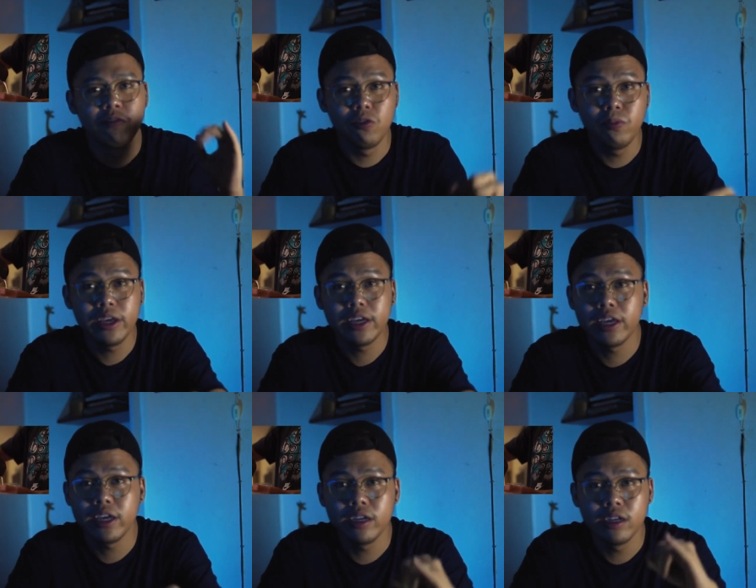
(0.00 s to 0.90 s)

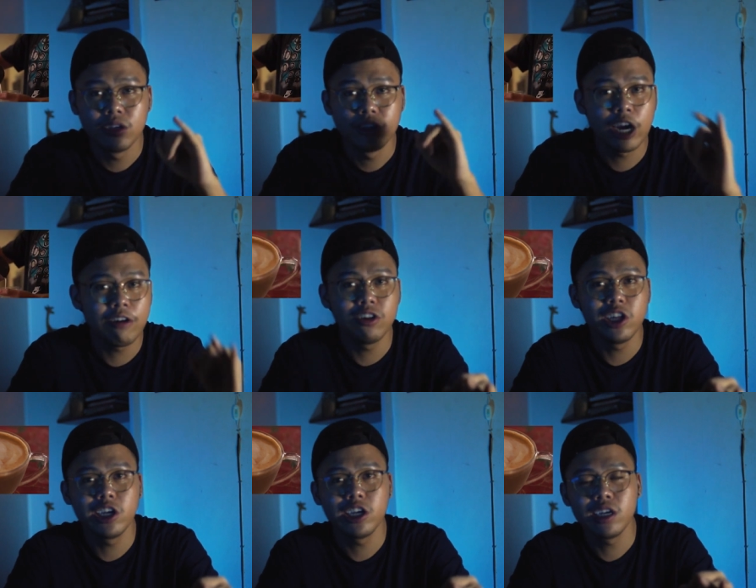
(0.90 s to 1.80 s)
filmmaking,
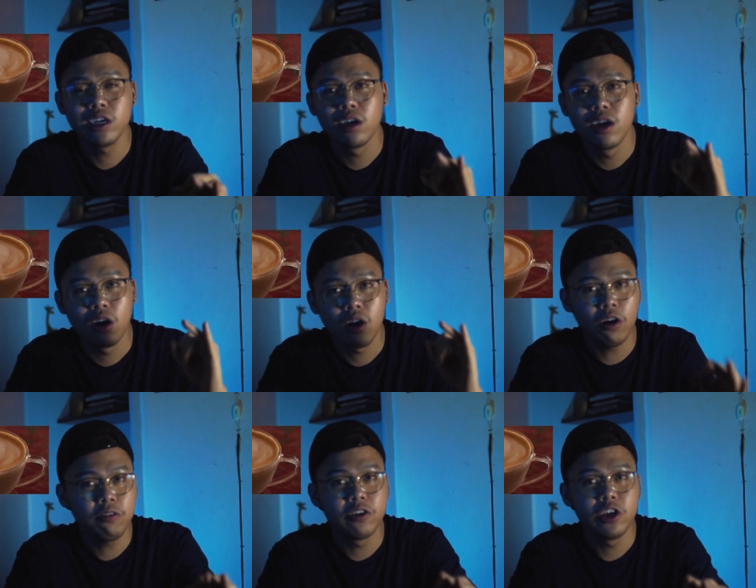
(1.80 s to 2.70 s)
traveling,
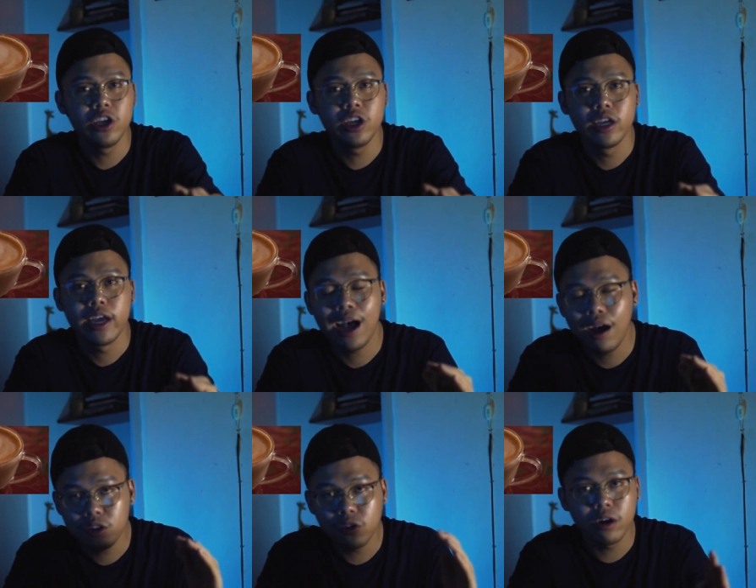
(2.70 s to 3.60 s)
coffee,
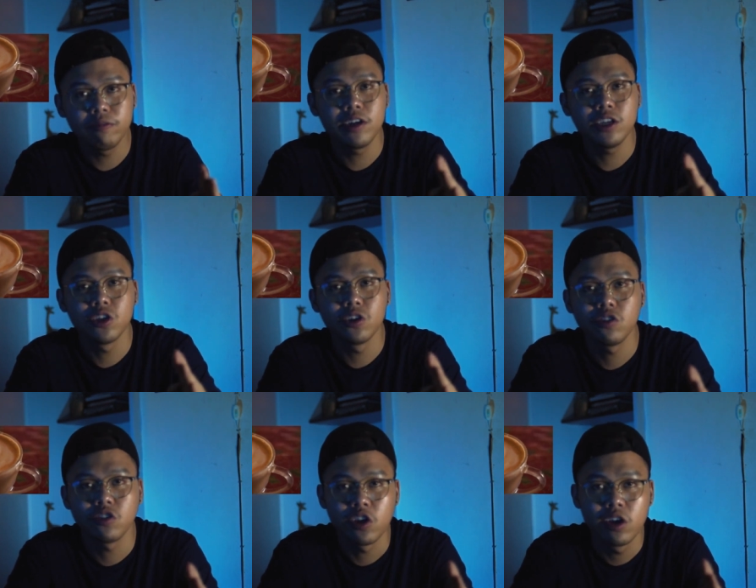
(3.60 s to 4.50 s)
outdoor
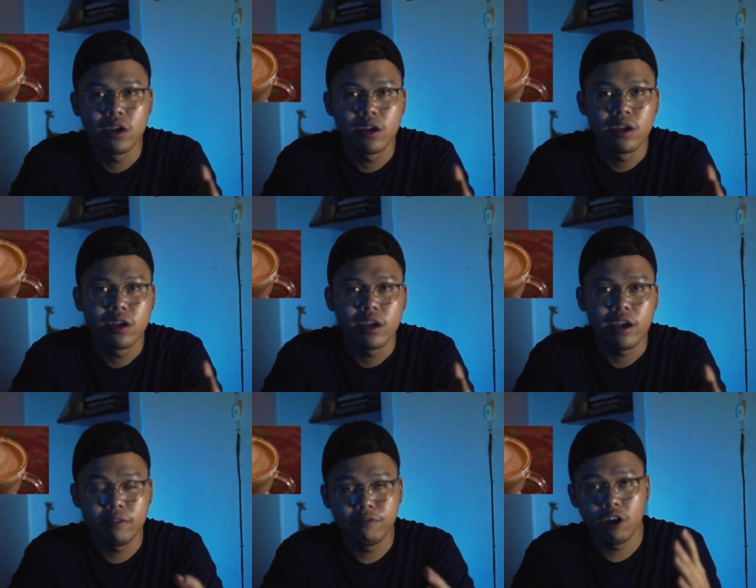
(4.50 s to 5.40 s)
adventures,
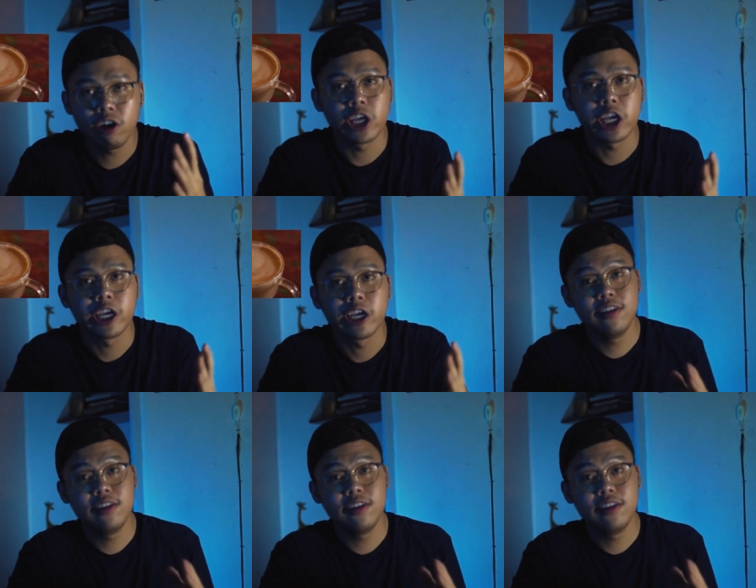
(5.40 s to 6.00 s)
and vlogging.